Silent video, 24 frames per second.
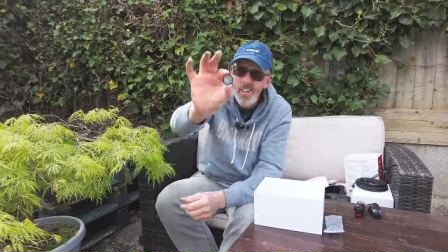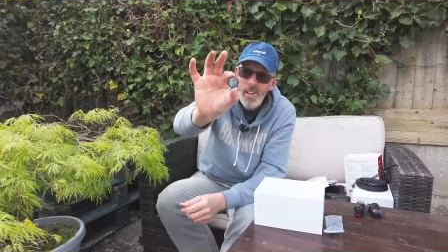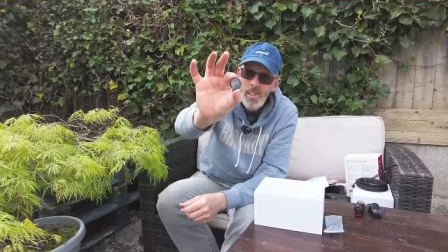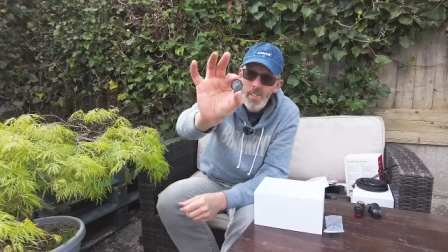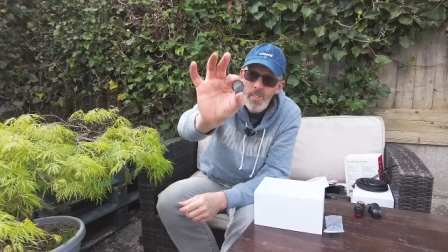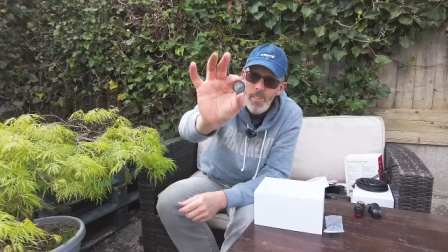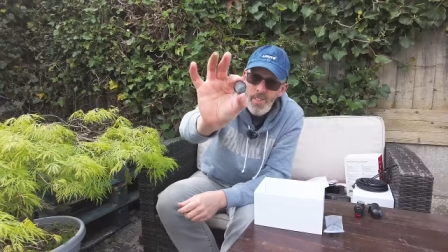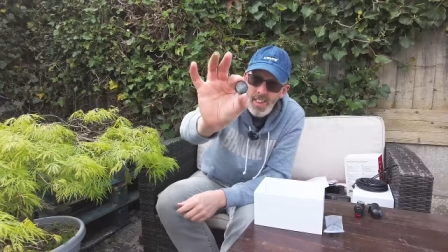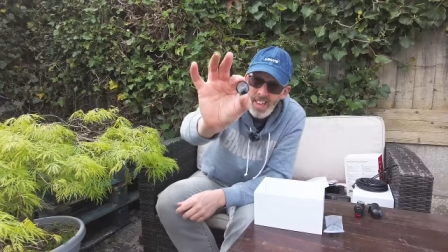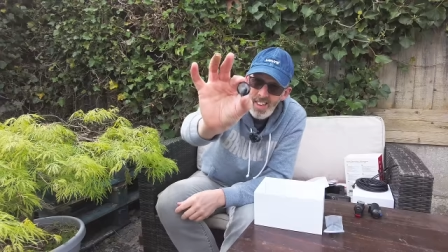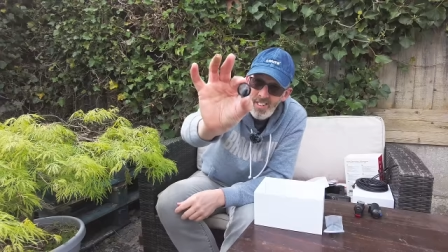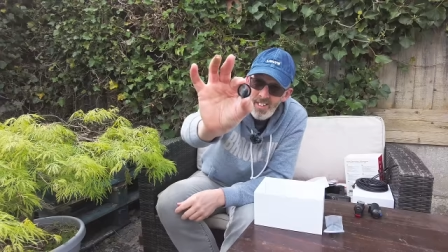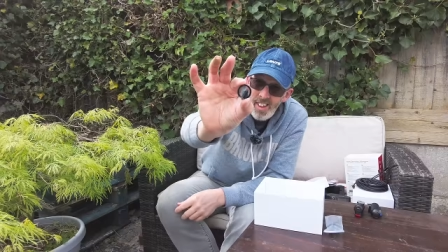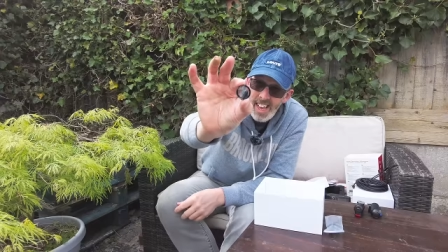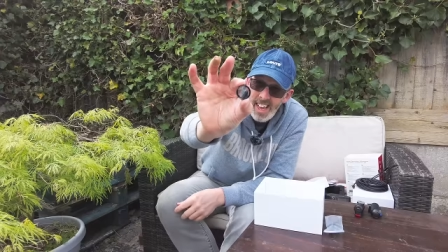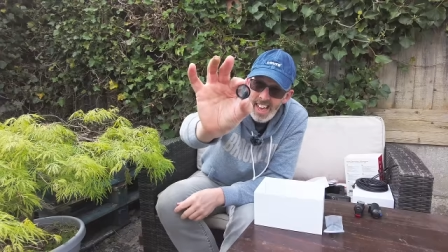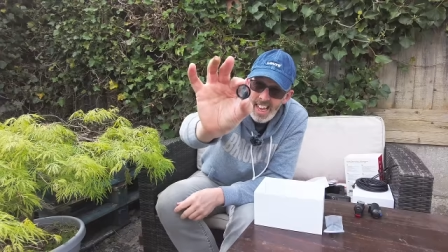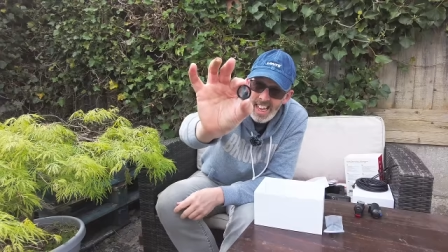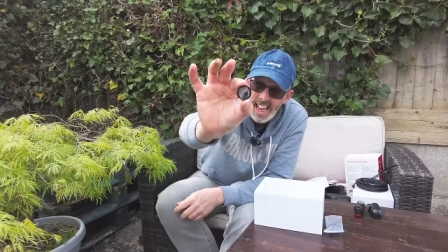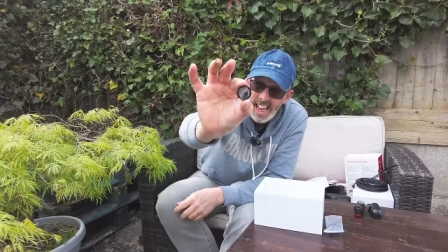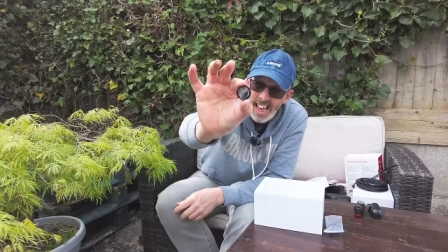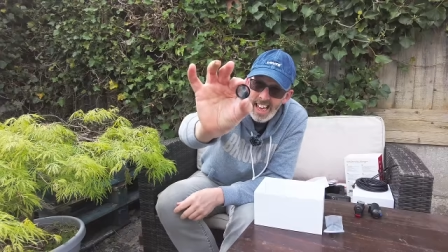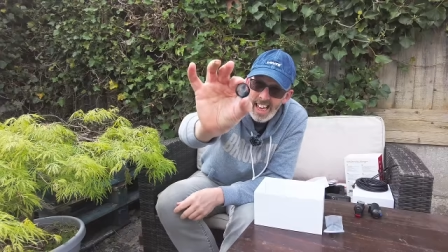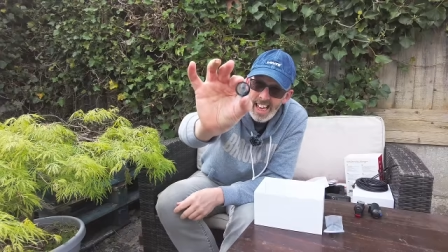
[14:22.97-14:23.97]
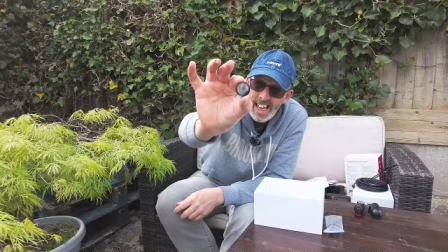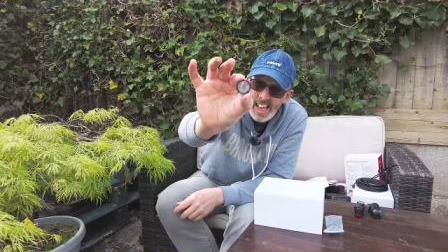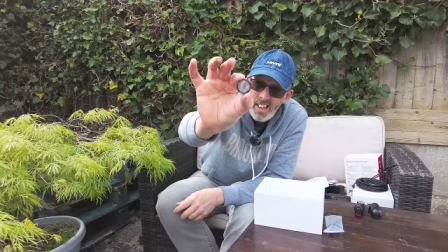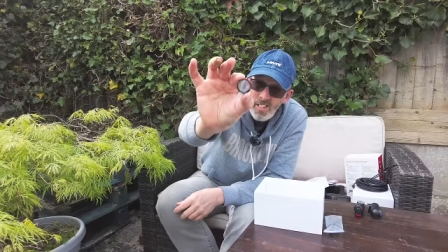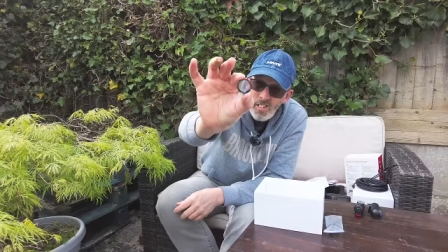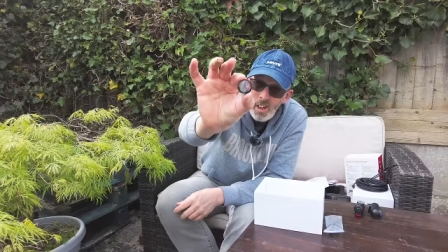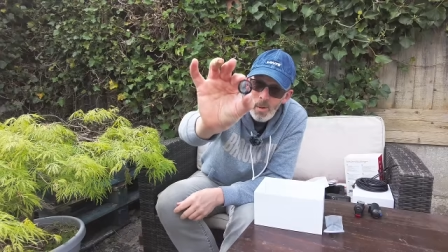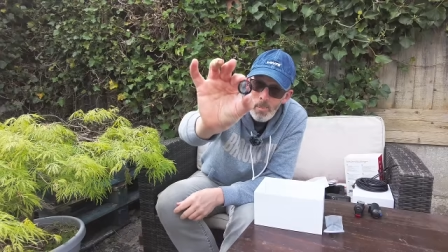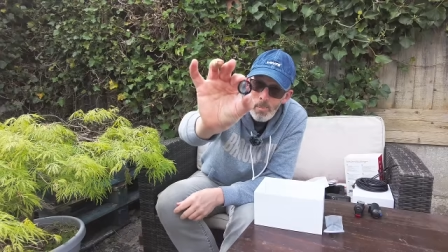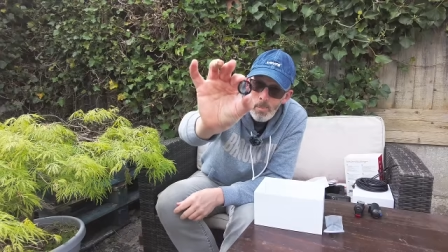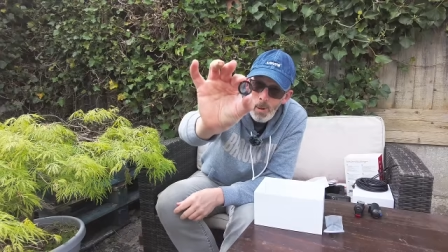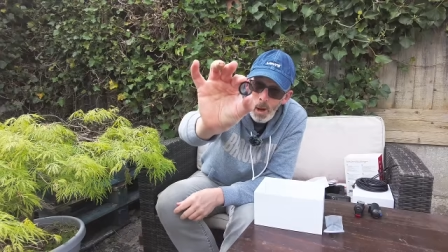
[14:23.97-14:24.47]
this here is
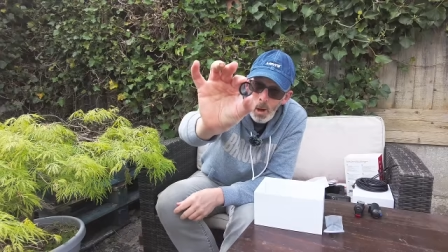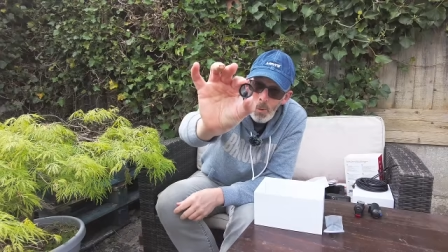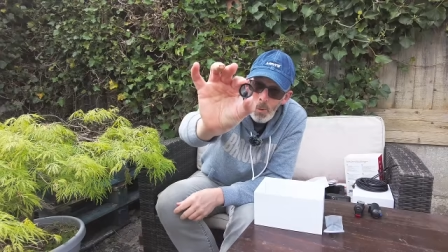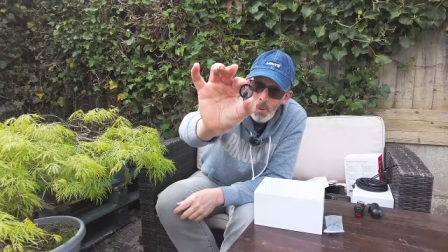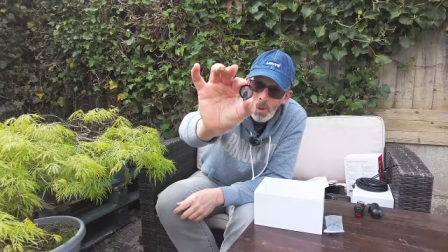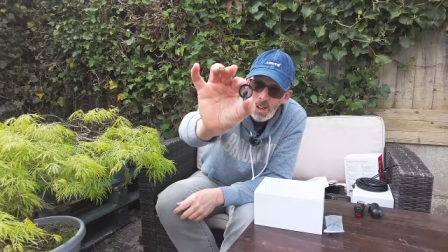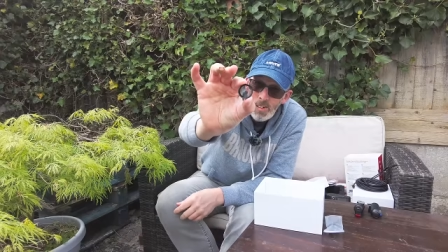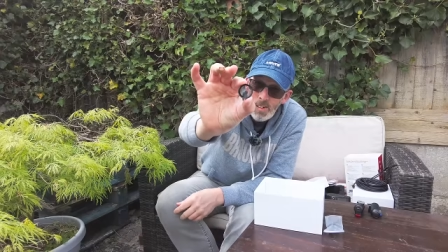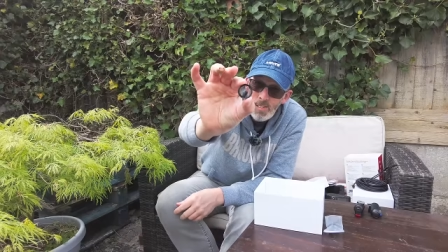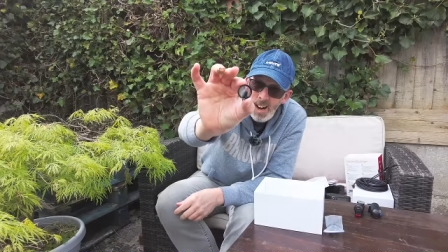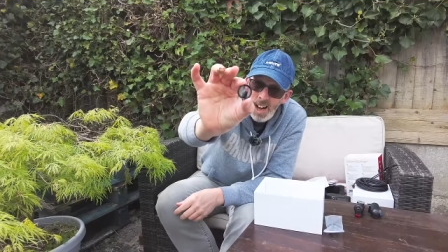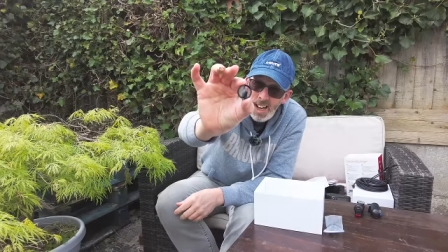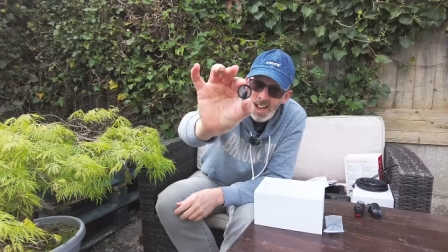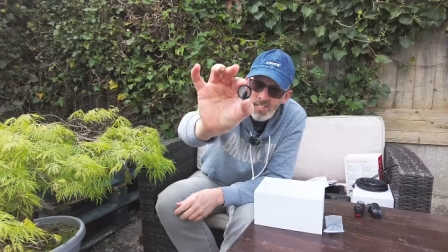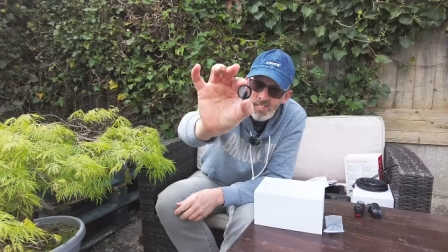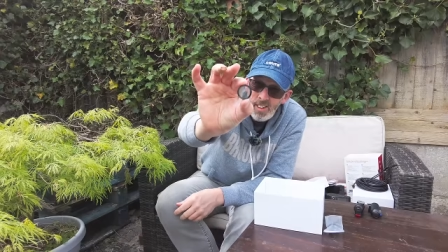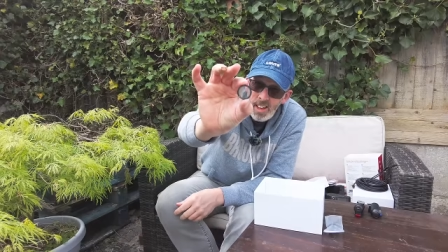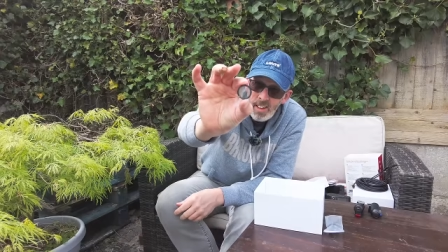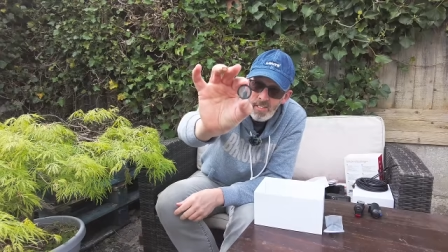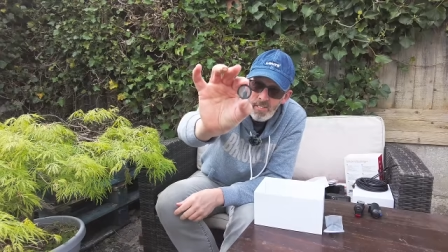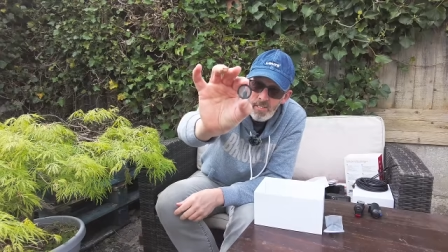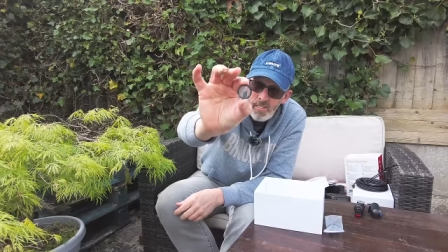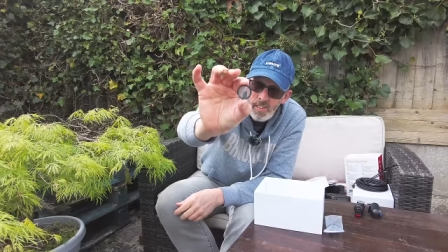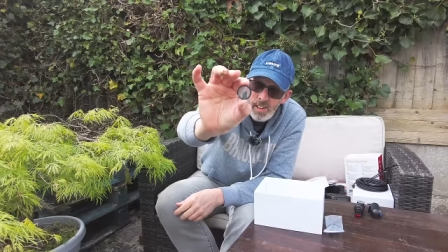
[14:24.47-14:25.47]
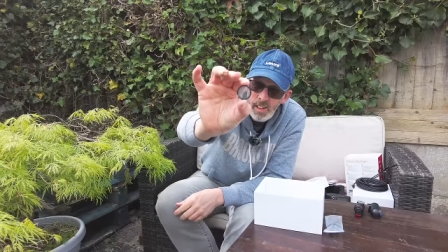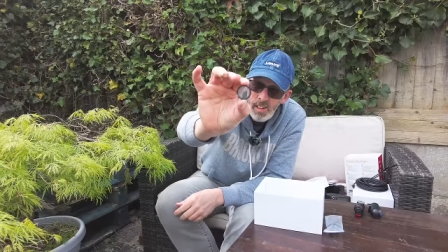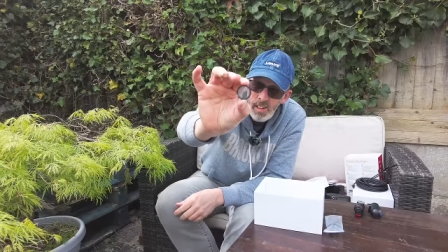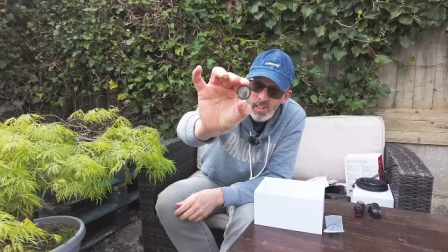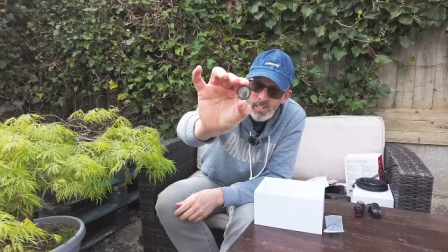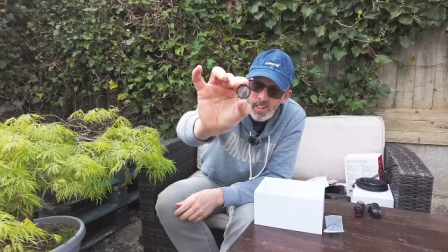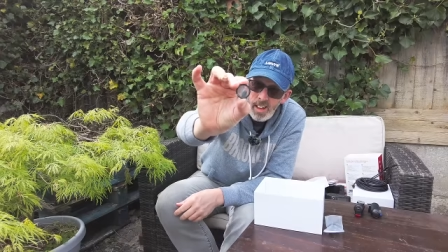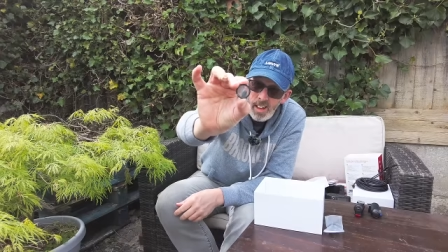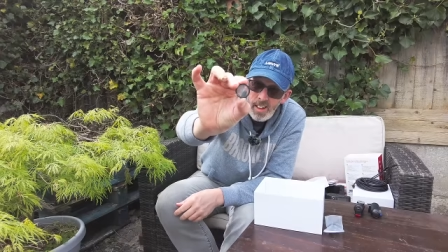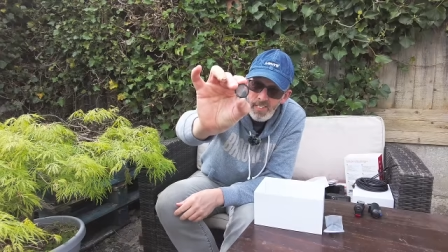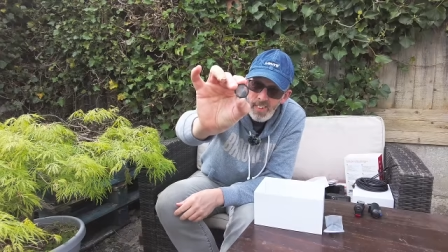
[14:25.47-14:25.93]
a polarizing filter